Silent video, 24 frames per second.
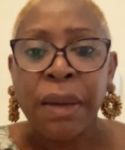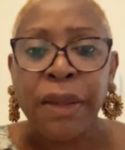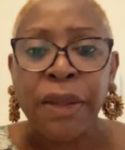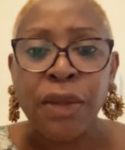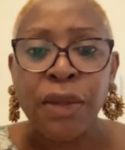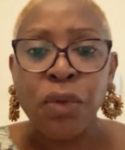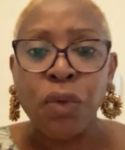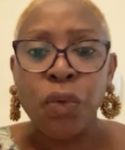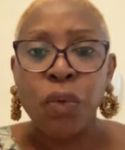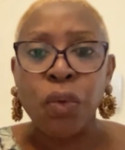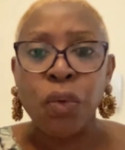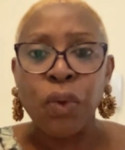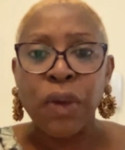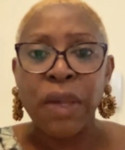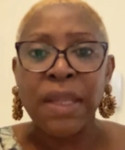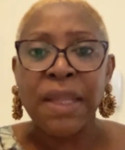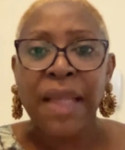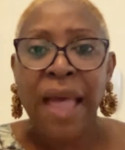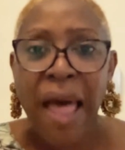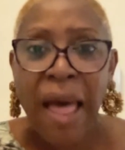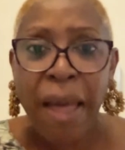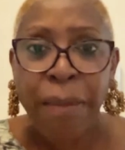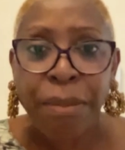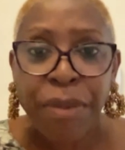
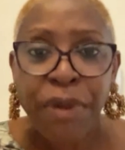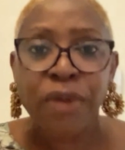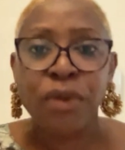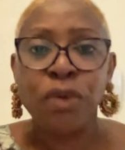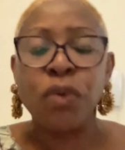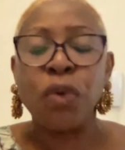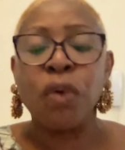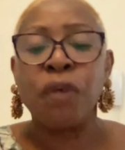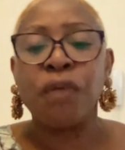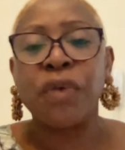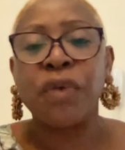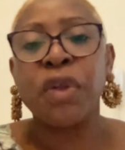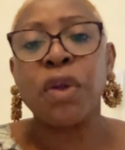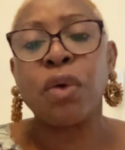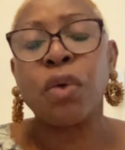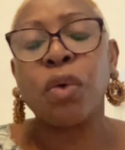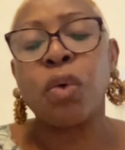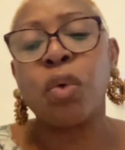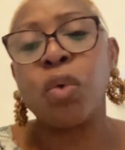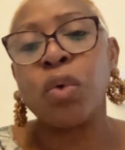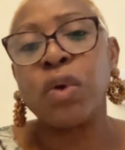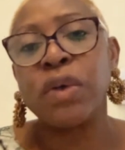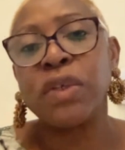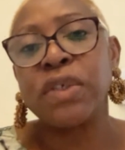It happened over the
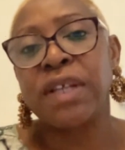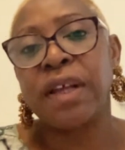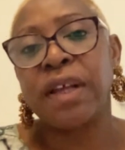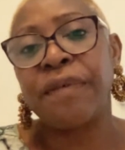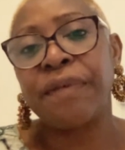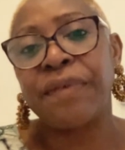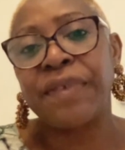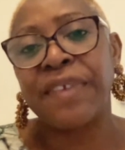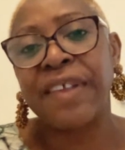course of